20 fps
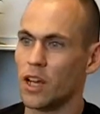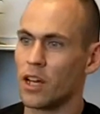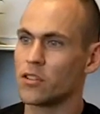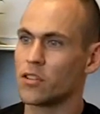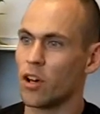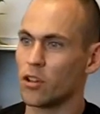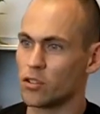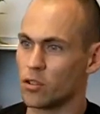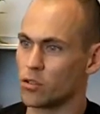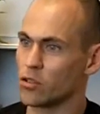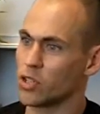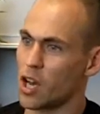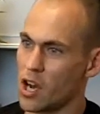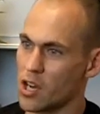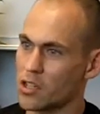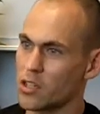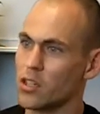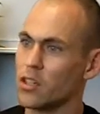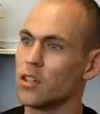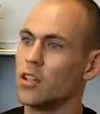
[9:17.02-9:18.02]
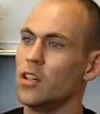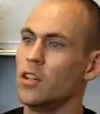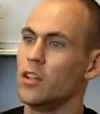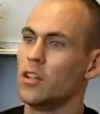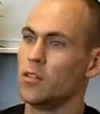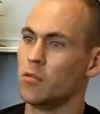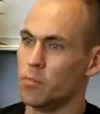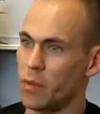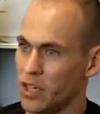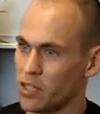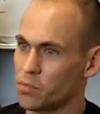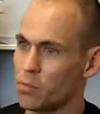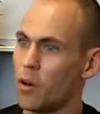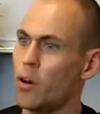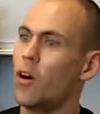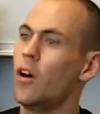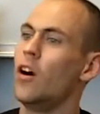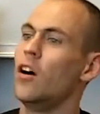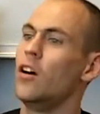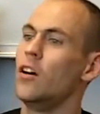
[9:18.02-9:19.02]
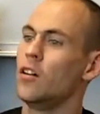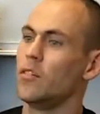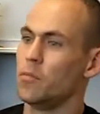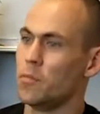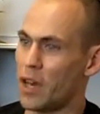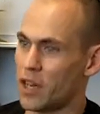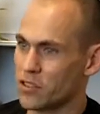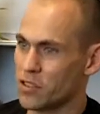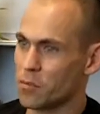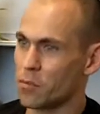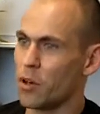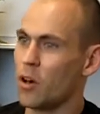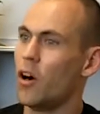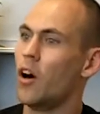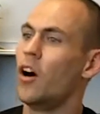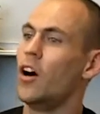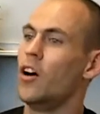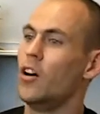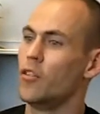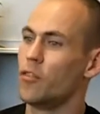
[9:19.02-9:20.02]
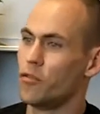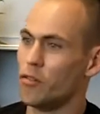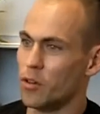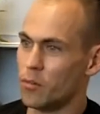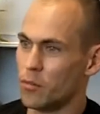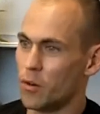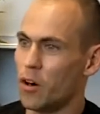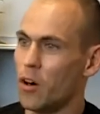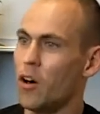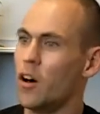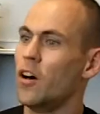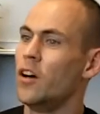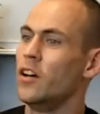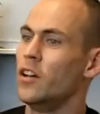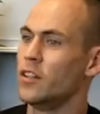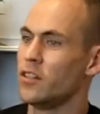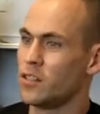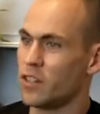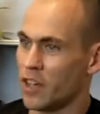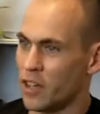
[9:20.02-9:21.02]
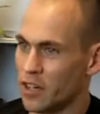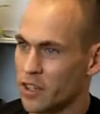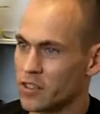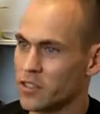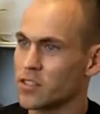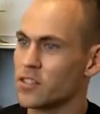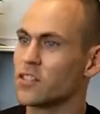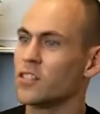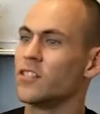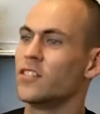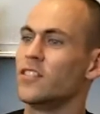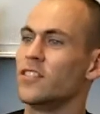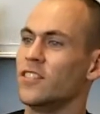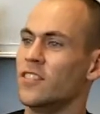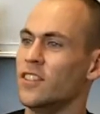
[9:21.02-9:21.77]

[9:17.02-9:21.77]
That's also soccer, baseball, basketball, football, tennis.